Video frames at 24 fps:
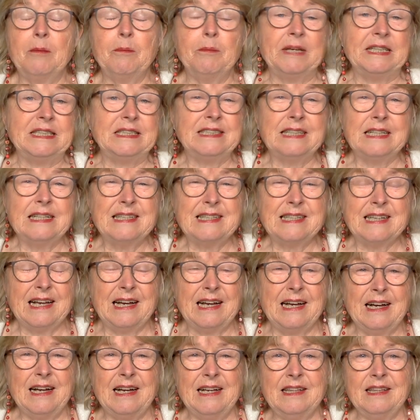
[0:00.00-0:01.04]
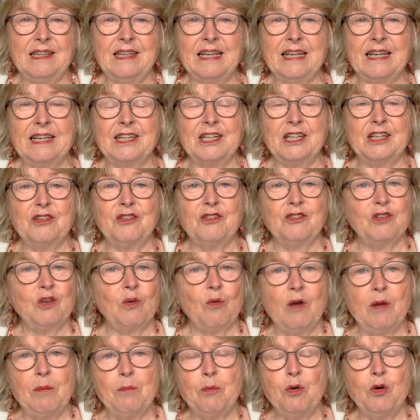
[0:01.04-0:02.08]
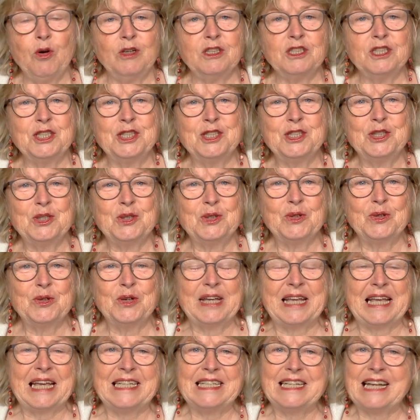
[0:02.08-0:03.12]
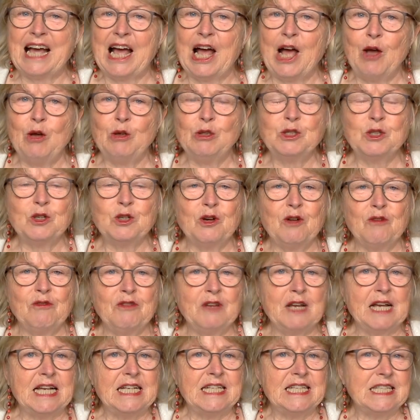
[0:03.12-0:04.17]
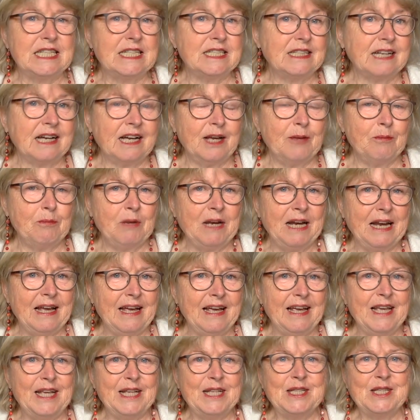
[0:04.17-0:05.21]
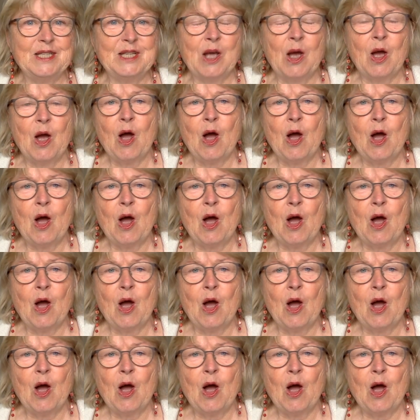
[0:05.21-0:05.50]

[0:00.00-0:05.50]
but since I think it is so important to get out of a stuck place